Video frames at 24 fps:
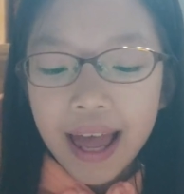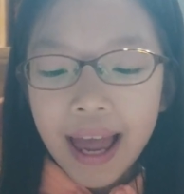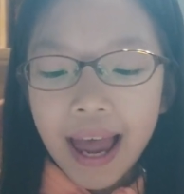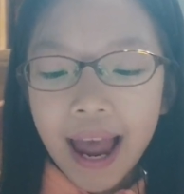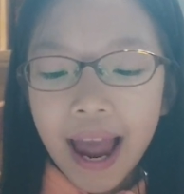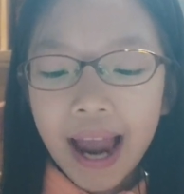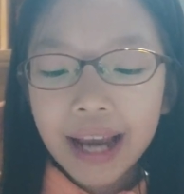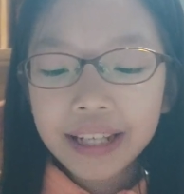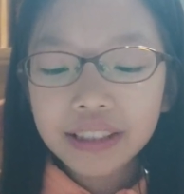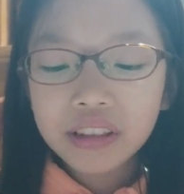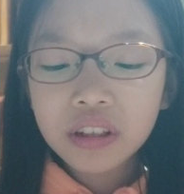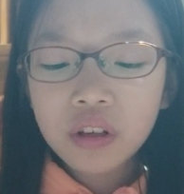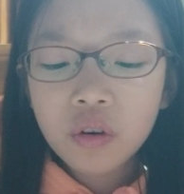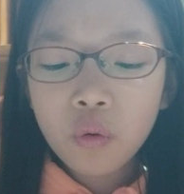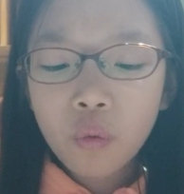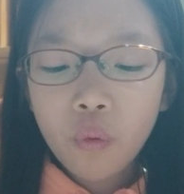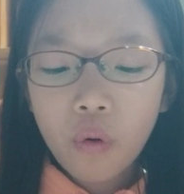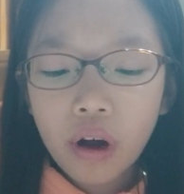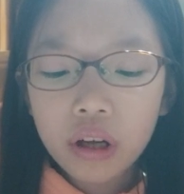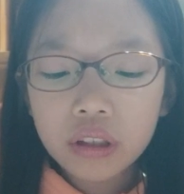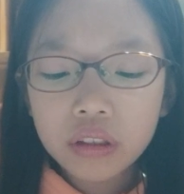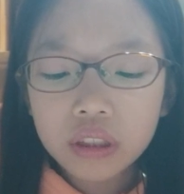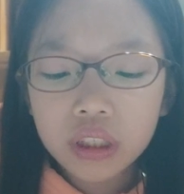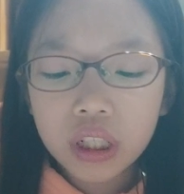I didn't
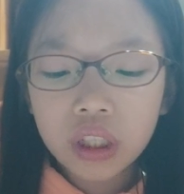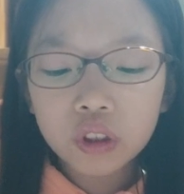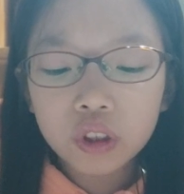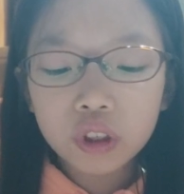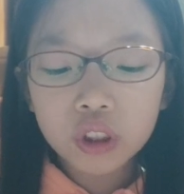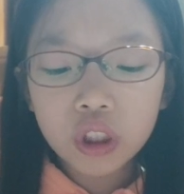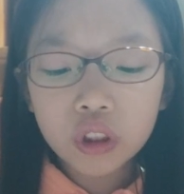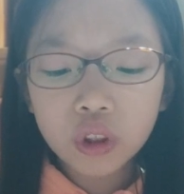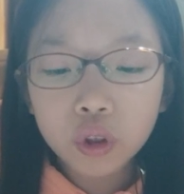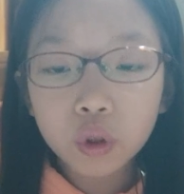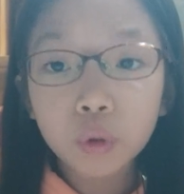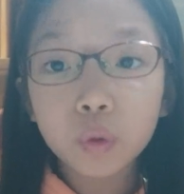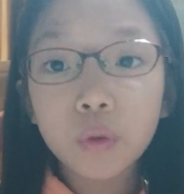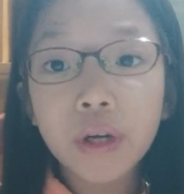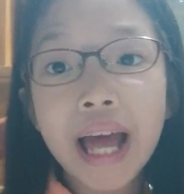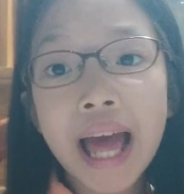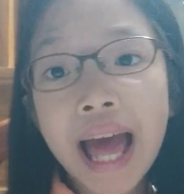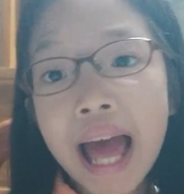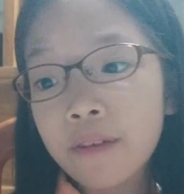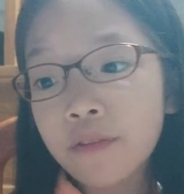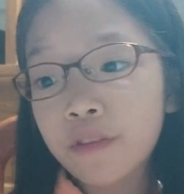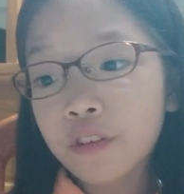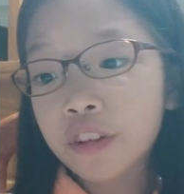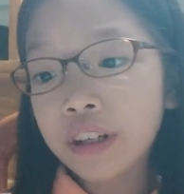want to go to the zoo
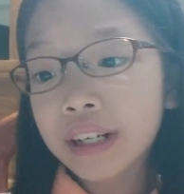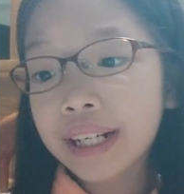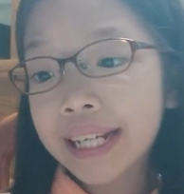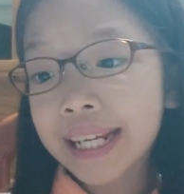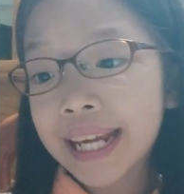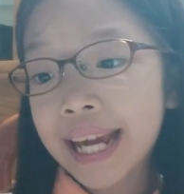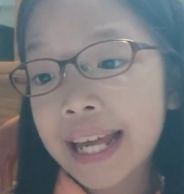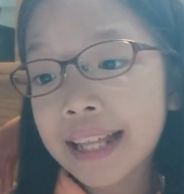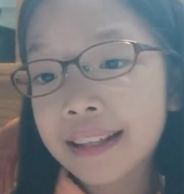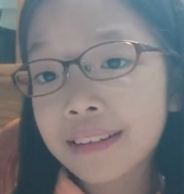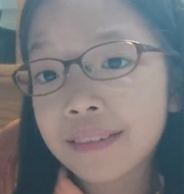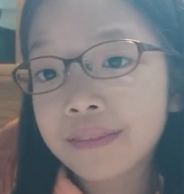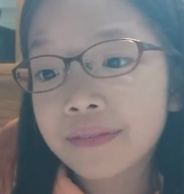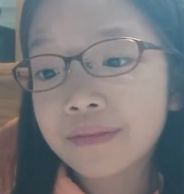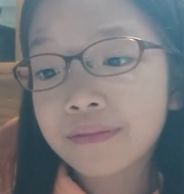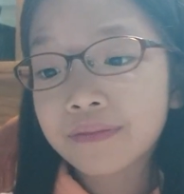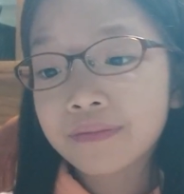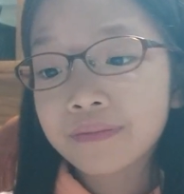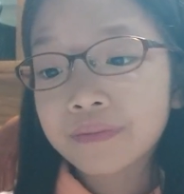ever again,